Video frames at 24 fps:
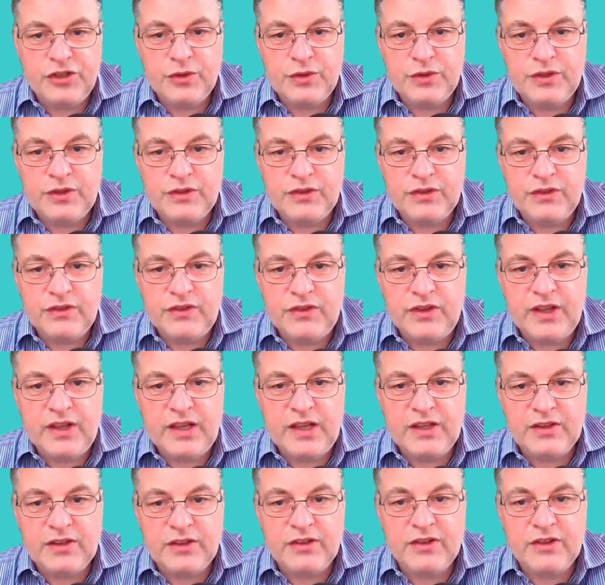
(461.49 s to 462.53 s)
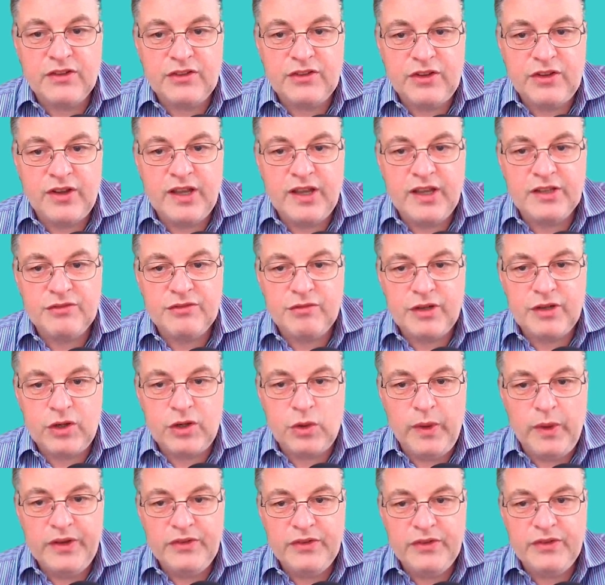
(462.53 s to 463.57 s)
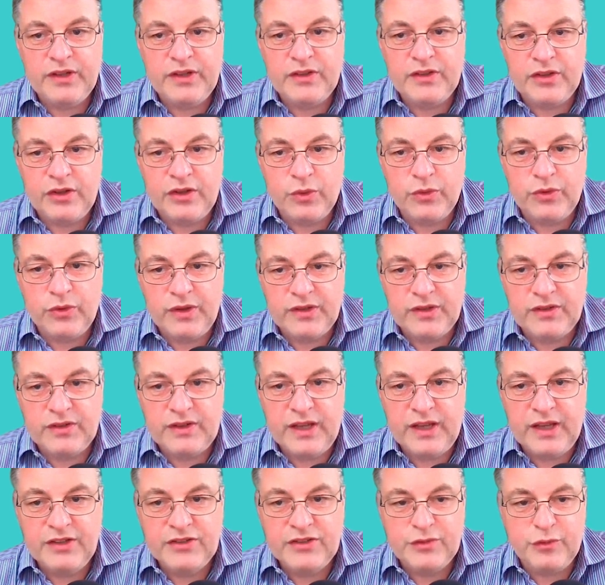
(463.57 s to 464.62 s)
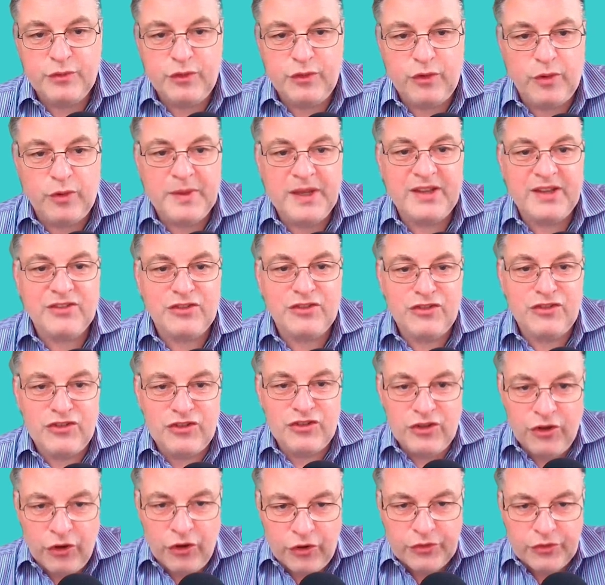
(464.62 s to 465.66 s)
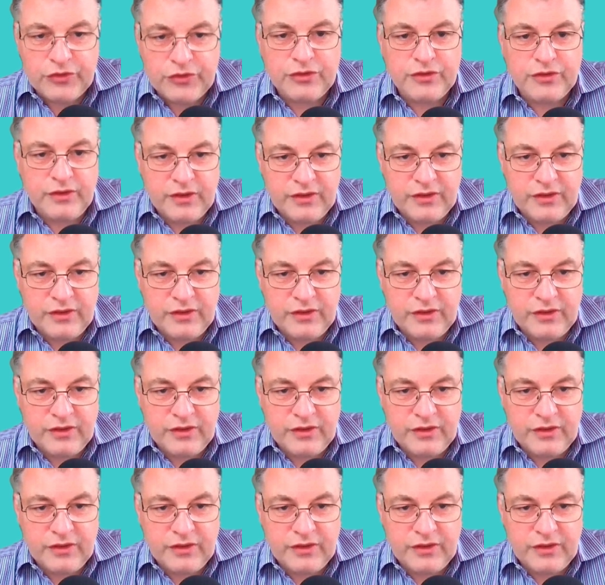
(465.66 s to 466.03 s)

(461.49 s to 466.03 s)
you can see that the site is requesting the authentication from is not